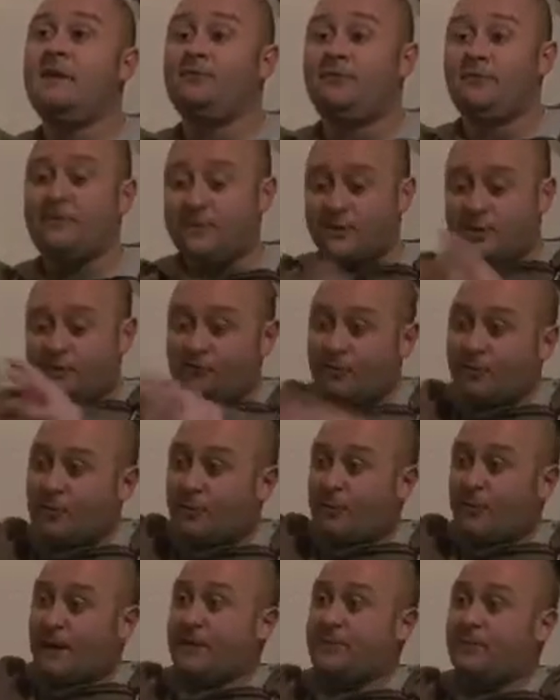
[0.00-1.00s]
from this group
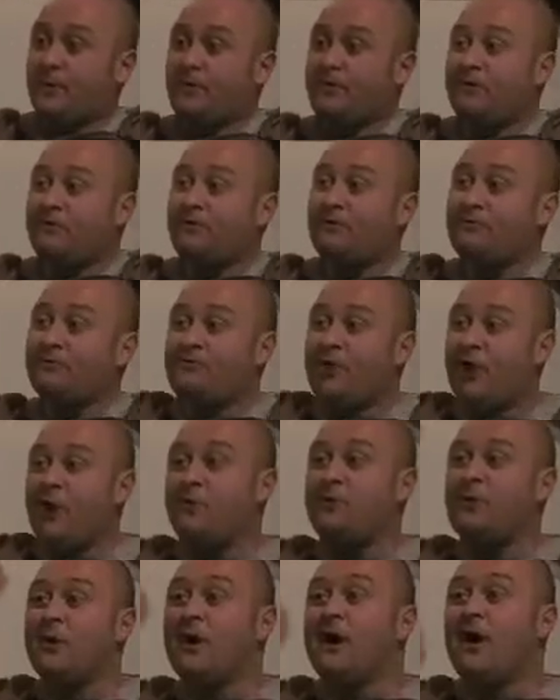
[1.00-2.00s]
of people on the front
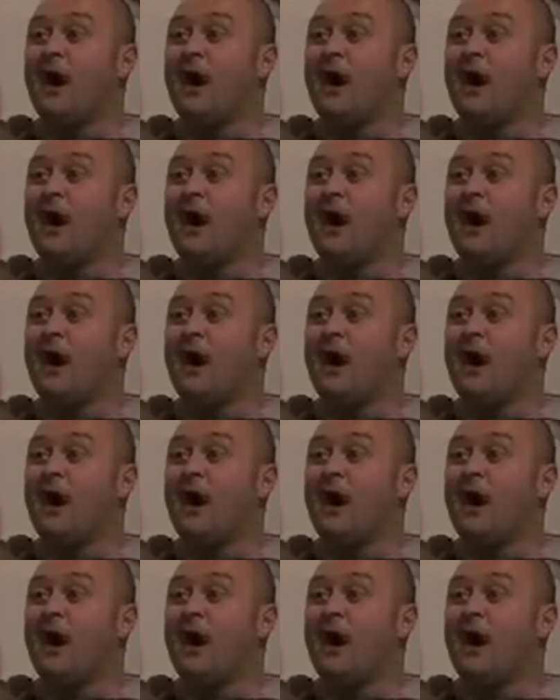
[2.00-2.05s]
row.